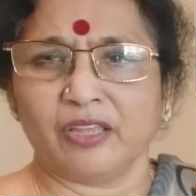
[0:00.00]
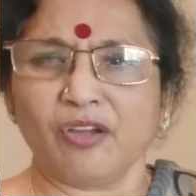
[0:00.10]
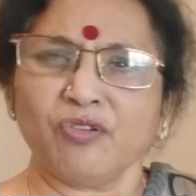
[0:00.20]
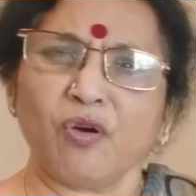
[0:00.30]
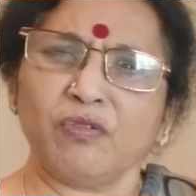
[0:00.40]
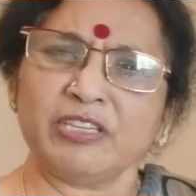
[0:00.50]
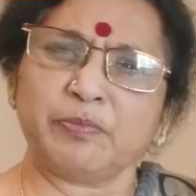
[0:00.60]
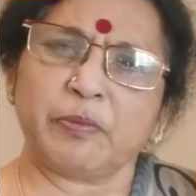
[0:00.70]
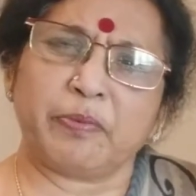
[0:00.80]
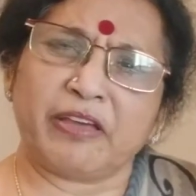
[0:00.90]
You have to
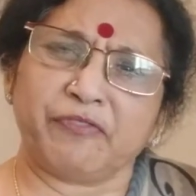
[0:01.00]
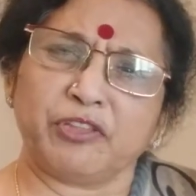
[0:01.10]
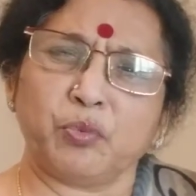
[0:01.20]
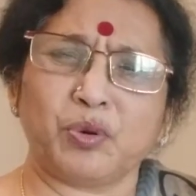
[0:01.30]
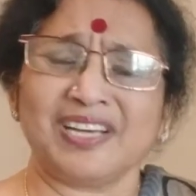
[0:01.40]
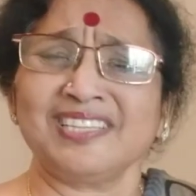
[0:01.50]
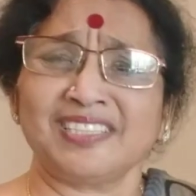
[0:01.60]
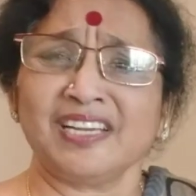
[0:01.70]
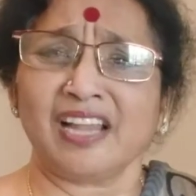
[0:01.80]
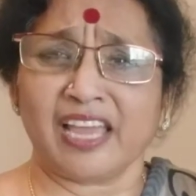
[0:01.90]
always prepare for the
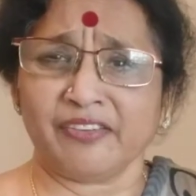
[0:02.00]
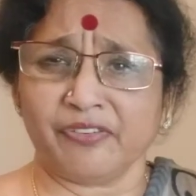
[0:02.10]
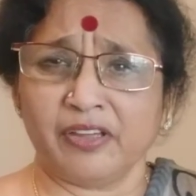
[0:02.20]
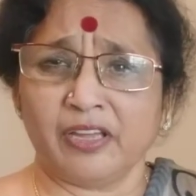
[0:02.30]
worst in life